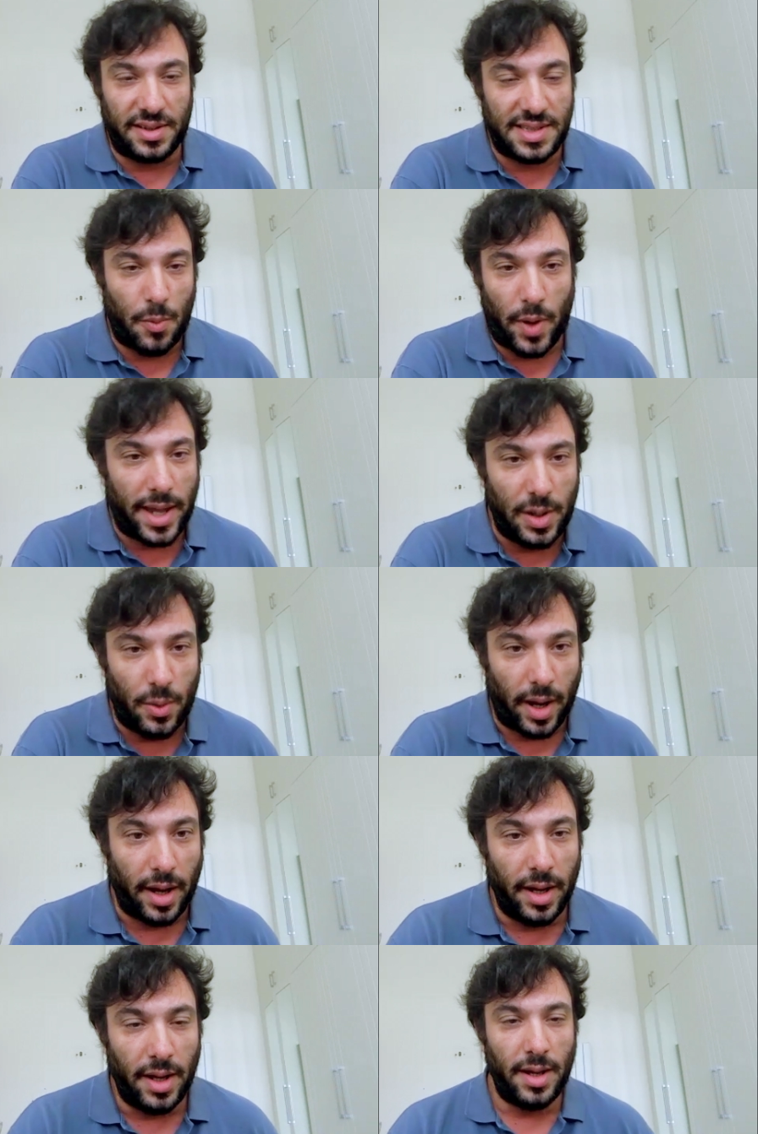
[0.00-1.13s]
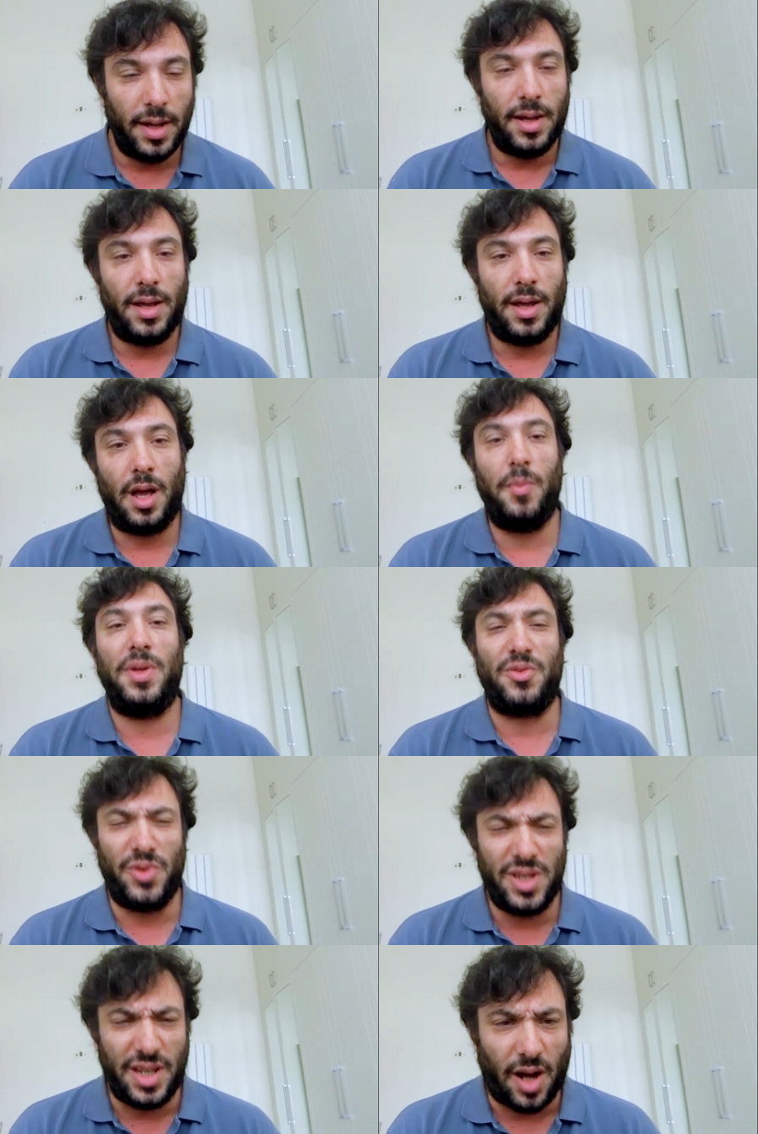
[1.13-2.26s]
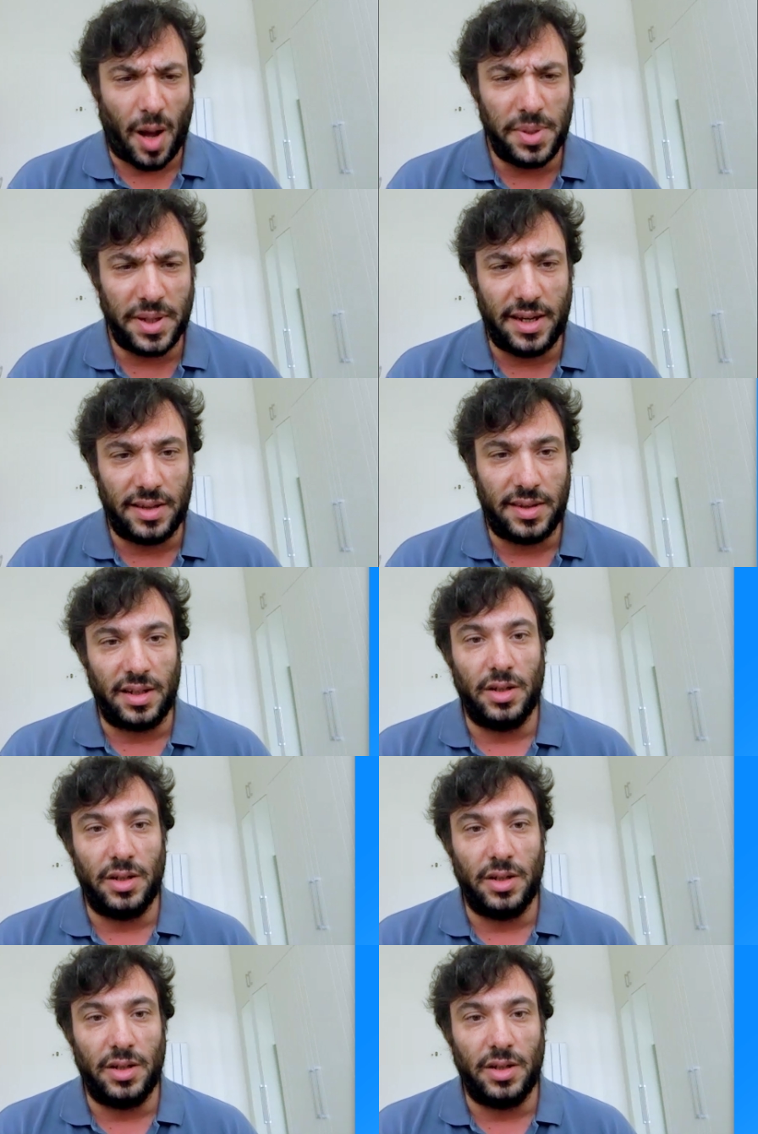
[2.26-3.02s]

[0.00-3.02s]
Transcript: the same way anyway. It's a really complicated thing to